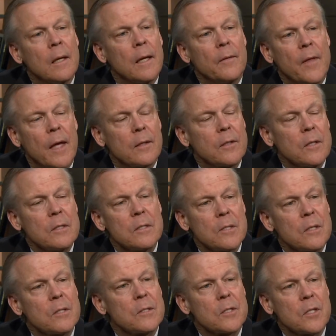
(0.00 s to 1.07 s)
and that
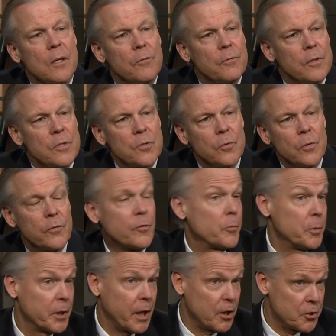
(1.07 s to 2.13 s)
consists of the School of
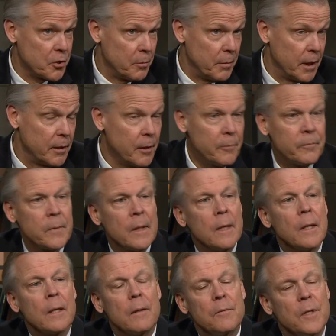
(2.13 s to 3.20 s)
Communication and Media,
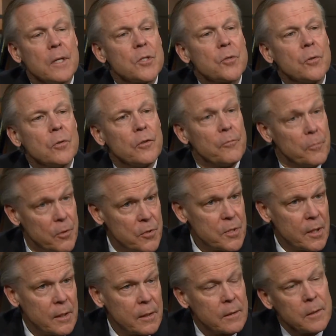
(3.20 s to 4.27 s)
the School of
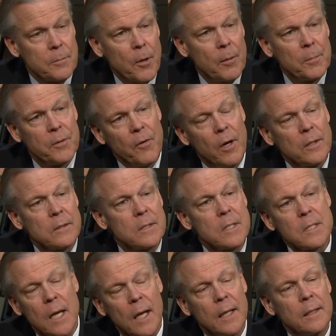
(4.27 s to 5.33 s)
Music, the Department of Art and
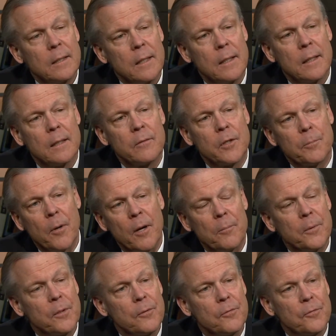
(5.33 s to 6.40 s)
Design, and the
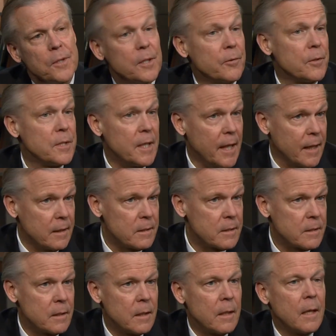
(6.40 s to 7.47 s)
Department of Theater and
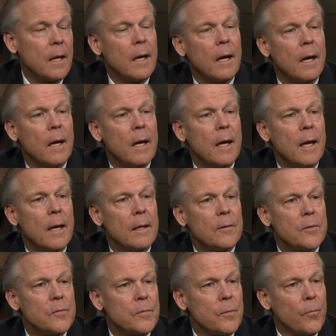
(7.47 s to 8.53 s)
Dance. Uh,
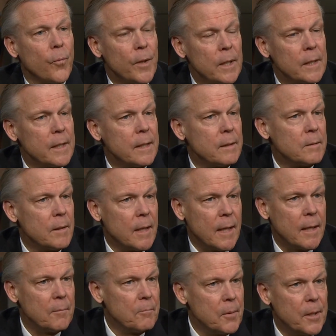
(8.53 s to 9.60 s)
and really,
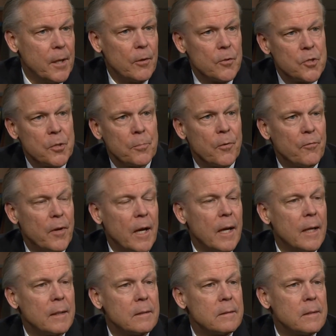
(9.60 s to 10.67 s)
I'm here to
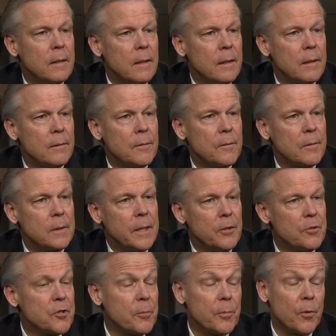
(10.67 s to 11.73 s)
provide uh,
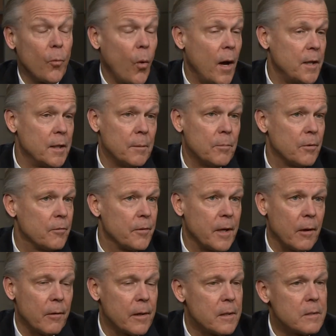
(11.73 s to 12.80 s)
leadership in a wide number of
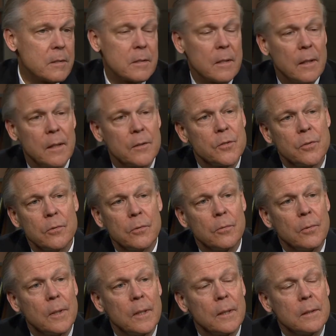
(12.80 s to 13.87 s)
areas uh,
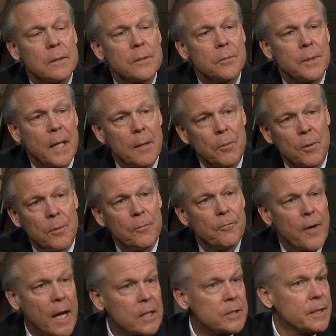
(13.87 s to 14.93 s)
to, uh, to enable
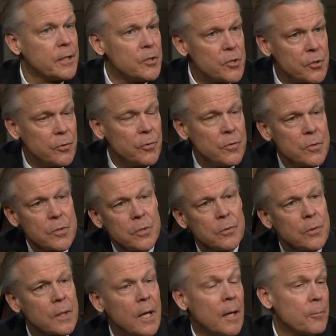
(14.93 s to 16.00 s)
faculty and students to
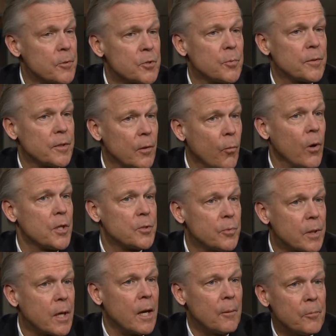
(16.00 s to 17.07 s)
accomplish what they want to
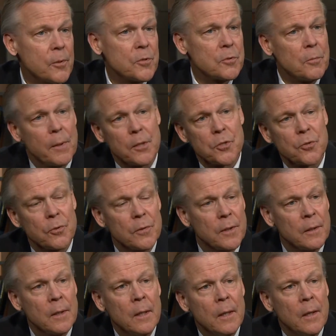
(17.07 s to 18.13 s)
accomplish, to make sure
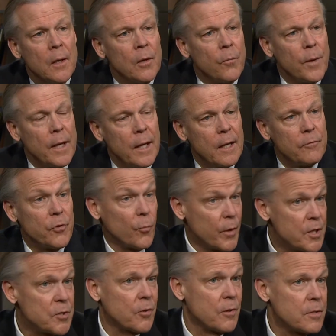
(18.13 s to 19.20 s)
that we have the
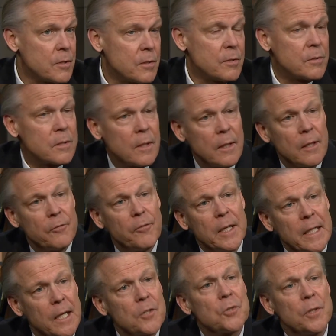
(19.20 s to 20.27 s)
resources, uh,
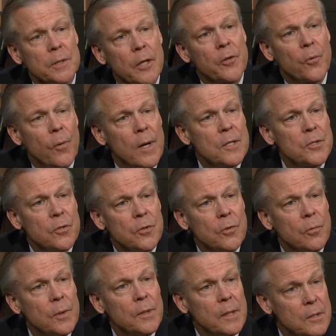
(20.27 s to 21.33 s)
financial and otherwise, to
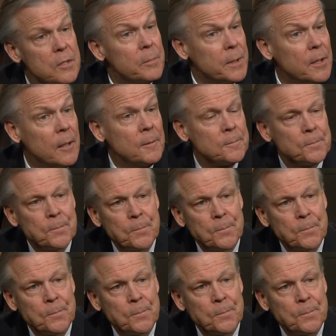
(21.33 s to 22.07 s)
do what needs to be done.